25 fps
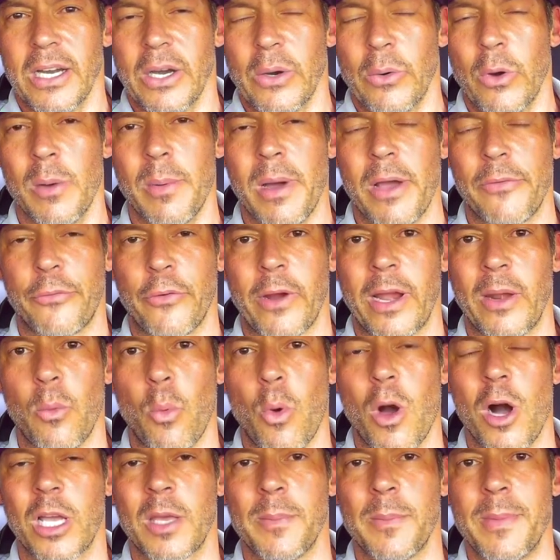Well, my friend,
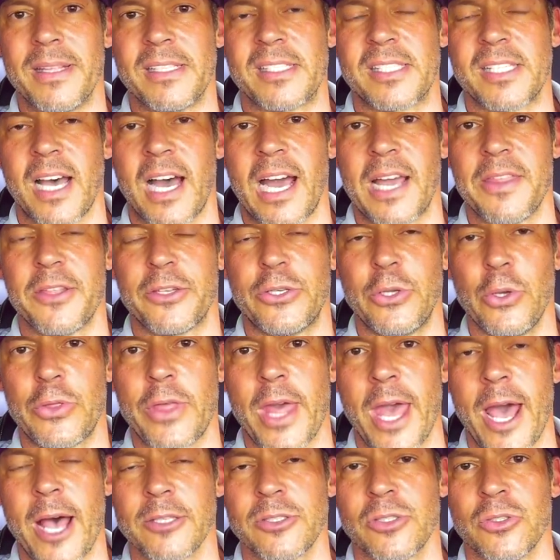welcome inside the
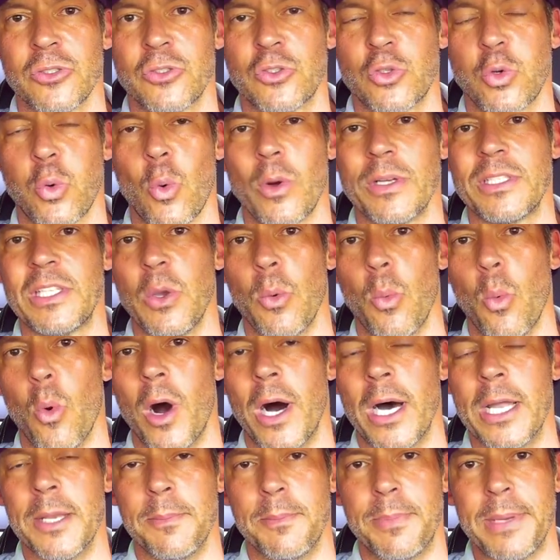
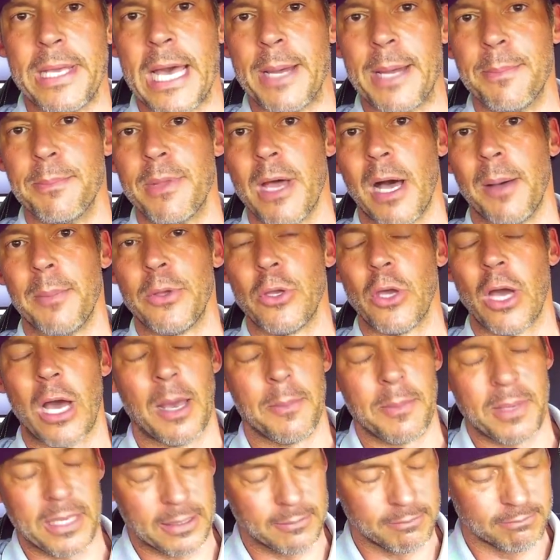2021 BMW, I
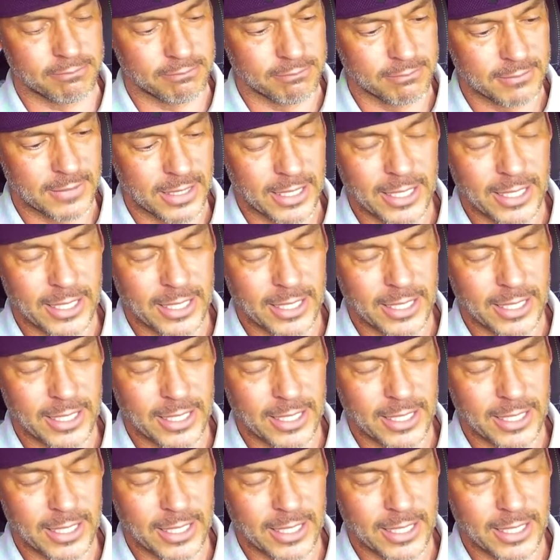mean,